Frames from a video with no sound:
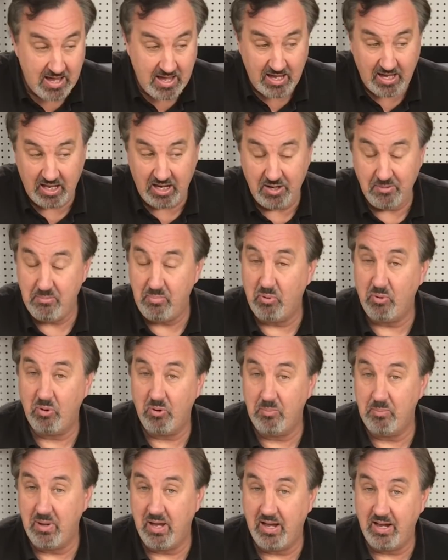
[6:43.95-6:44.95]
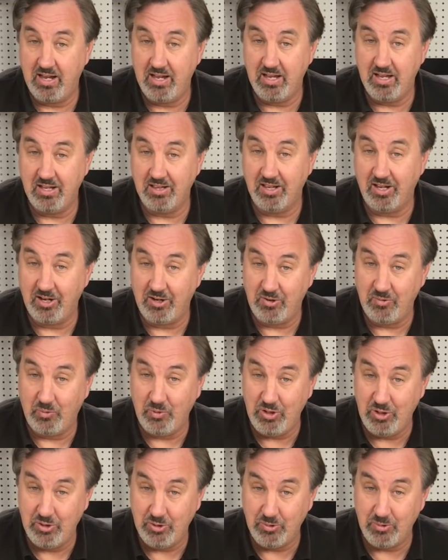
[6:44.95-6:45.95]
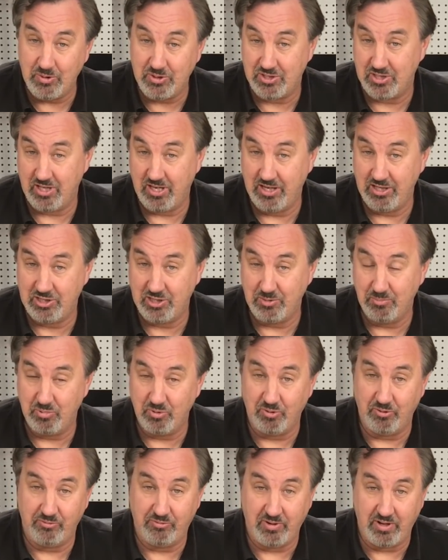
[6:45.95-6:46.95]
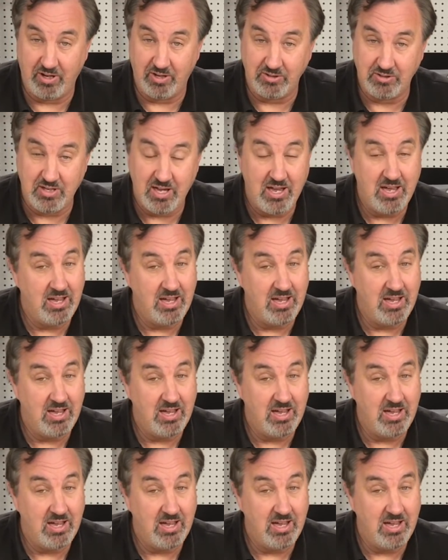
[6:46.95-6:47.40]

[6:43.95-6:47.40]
and import them back in like we do with slicing profiles.